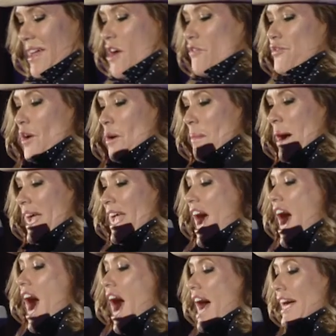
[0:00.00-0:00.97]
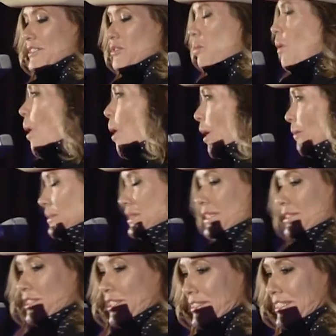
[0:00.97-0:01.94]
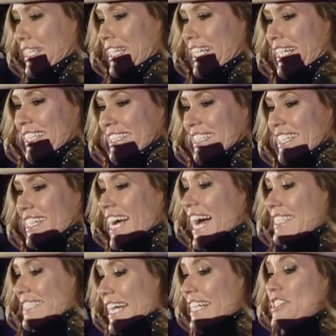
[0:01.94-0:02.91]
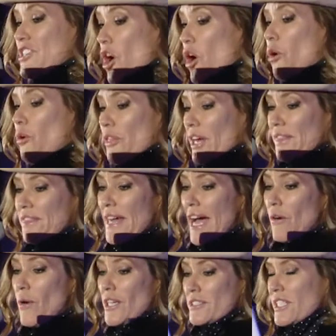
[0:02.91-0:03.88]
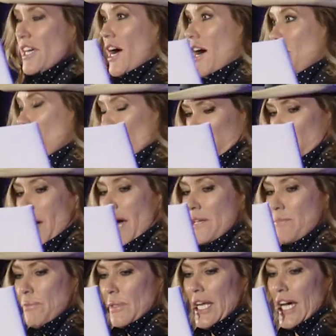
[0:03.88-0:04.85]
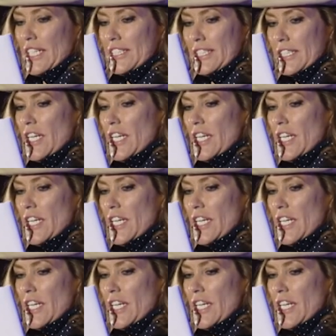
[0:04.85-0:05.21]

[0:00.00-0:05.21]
For my heart warms unto thee, and I know that thou art come of my blood.